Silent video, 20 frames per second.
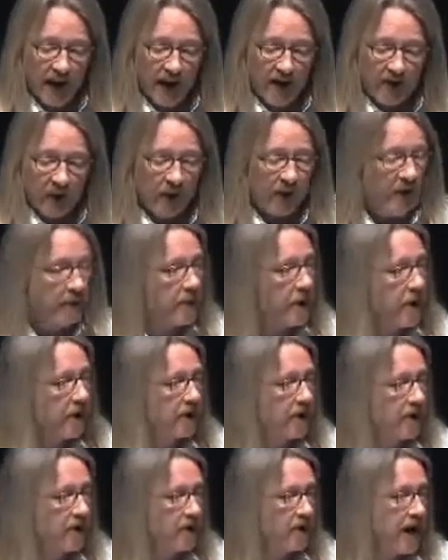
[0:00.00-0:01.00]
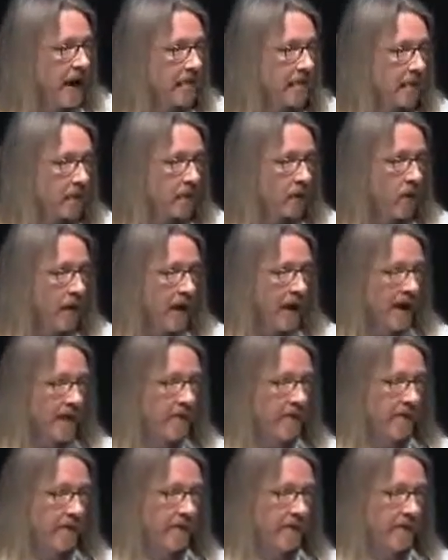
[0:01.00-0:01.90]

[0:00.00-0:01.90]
I've only posted chapter 1,